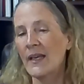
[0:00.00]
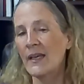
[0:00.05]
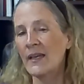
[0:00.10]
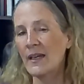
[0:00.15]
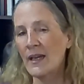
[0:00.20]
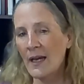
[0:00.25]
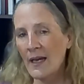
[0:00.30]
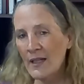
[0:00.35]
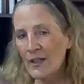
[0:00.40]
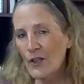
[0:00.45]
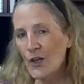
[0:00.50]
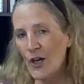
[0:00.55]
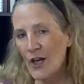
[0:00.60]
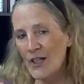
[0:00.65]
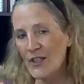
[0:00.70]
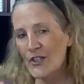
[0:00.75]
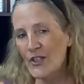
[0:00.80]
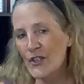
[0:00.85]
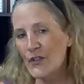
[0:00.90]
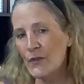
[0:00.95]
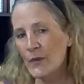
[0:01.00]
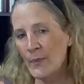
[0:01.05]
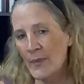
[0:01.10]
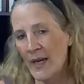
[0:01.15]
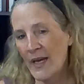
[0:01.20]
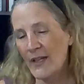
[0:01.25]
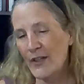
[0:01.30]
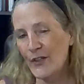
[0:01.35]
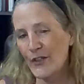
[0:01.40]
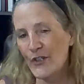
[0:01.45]
an unconscious
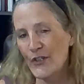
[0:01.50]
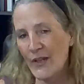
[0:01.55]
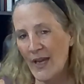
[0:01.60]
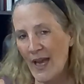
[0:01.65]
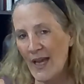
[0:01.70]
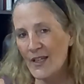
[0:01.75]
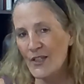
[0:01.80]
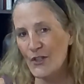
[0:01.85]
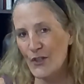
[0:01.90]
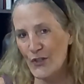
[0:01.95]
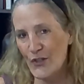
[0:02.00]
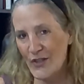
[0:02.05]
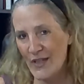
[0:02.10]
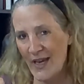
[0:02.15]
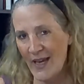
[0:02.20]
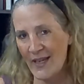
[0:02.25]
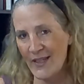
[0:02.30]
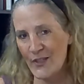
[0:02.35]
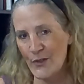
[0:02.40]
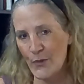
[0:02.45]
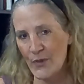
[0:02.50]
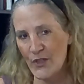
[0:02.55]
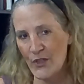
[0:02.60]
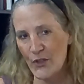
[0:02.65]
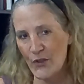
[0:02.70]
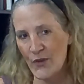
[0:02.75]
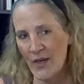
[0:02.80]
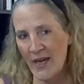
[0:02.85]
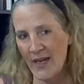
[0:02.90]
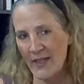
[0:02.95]
reminder to exercise
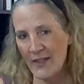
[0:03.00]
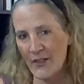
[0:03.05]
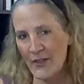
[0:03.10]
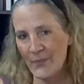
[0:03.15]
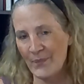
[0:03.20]
restraint.